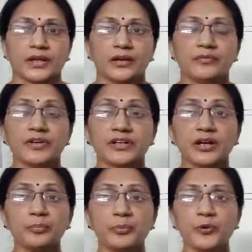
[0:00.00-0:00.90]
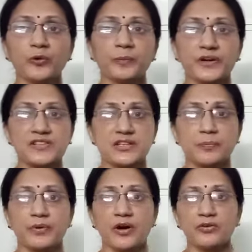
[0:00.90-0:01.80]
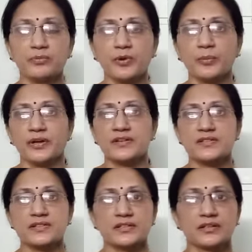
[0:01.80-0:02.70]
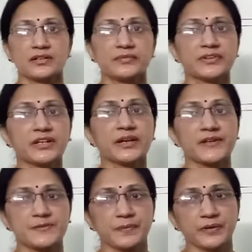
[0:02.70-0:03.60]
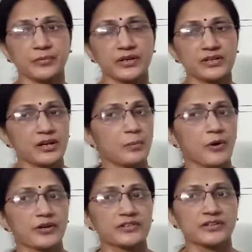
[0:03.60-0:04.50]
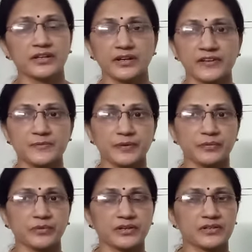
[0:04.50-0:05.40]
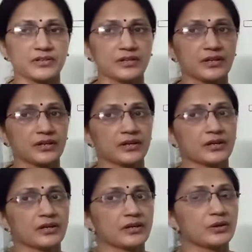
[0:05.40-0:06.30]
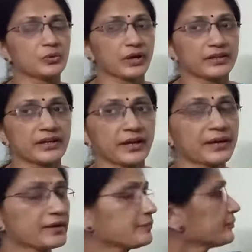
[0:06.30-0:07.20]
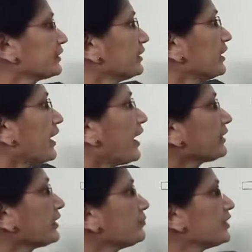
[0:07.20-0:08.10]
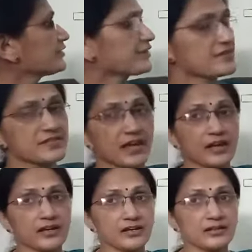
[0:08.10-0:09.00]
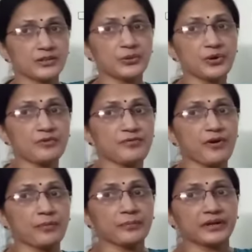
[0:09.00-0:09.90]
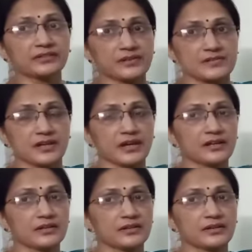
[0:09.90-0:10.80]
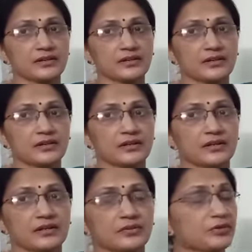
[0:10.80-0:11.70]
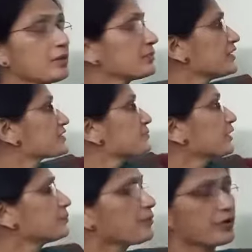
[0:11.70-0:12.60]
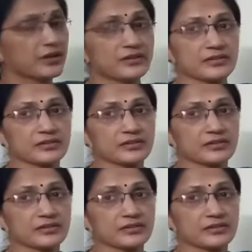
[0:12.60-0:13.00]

We can prove principle of moments with an experiment, laboratory experiment. Look at the diagram. Hang a meter scale, uniform meter scale from its midpoint.